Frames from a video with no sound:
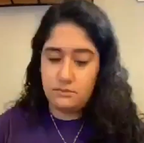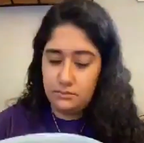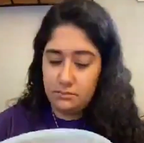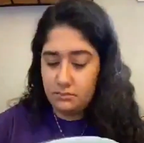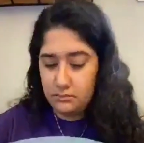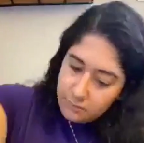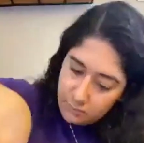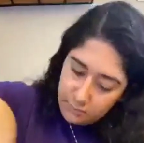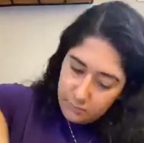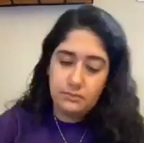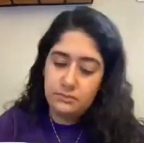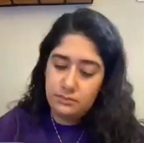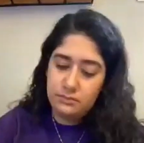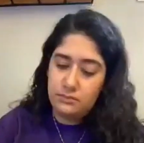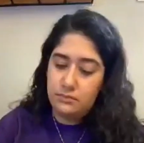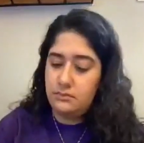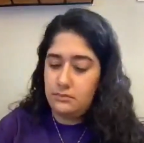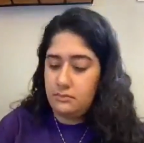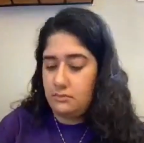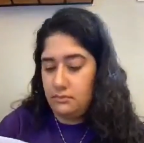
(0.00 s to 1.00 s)

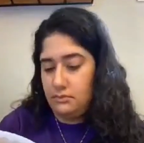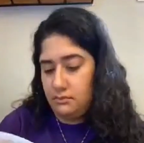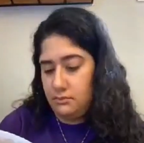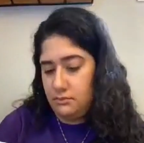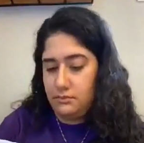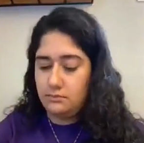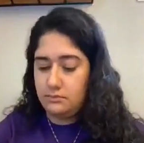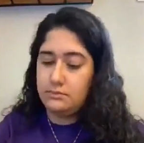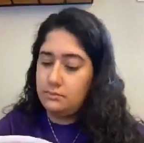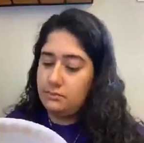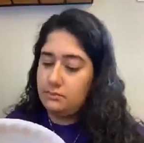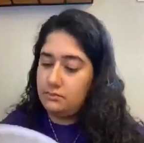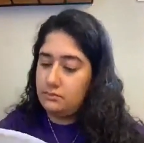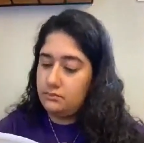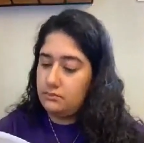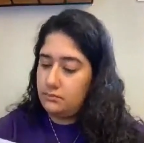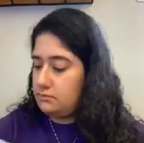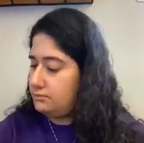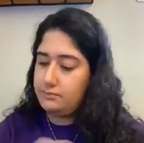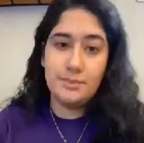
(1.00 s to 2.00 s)

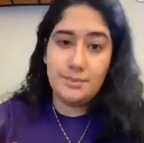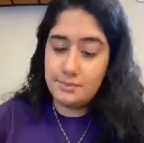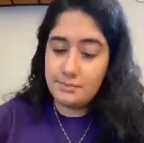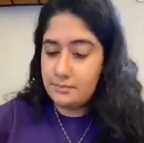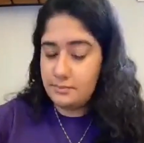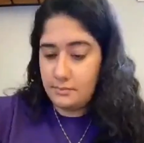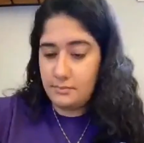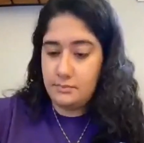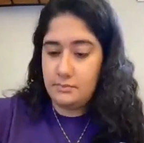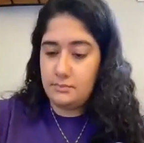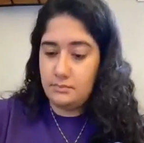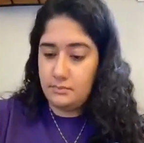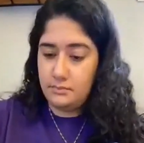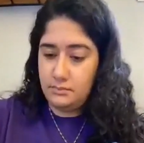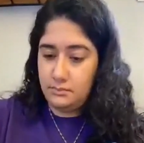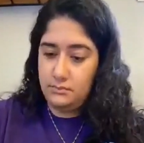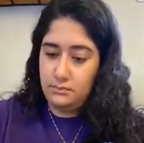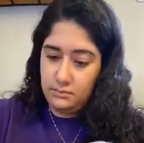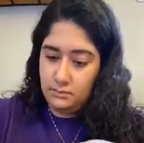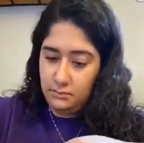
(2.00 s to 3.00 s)

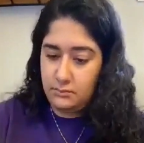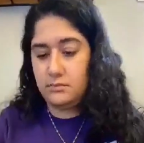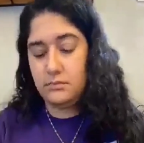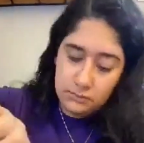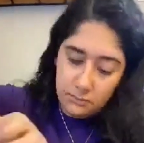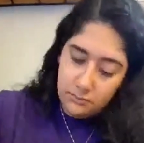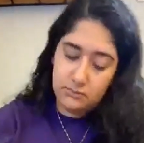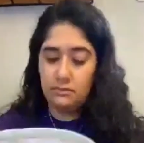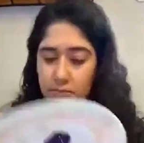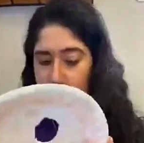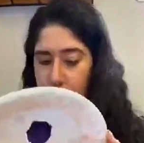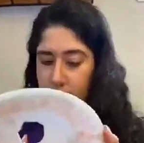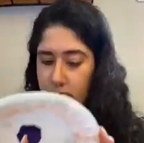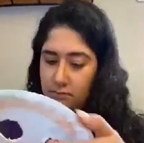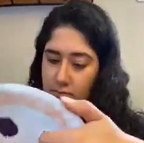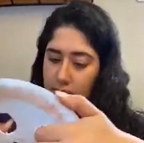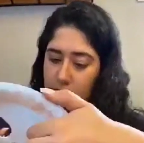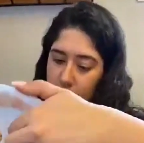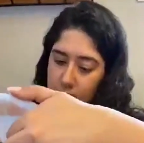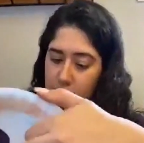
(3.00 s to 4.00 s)

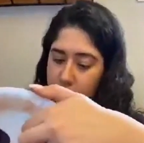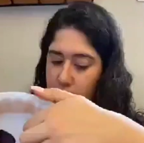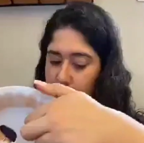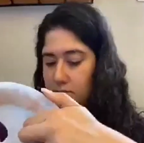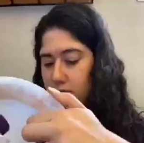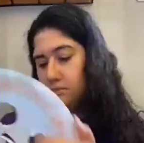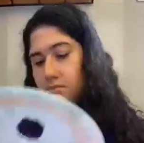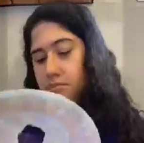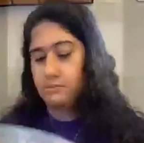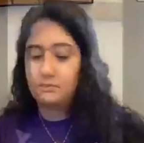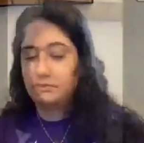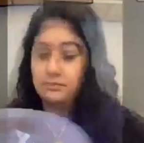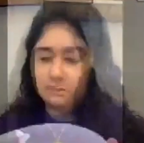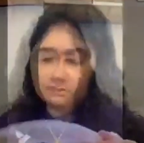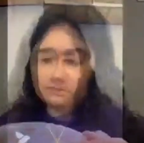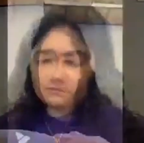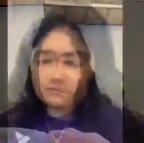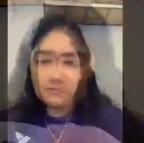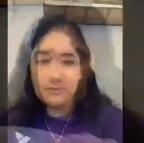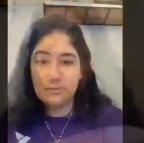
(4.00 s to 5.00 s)

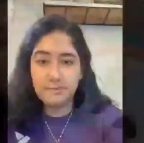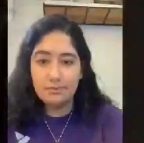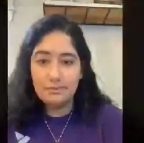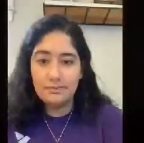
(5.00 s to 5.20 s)
No one is speaking in this clip.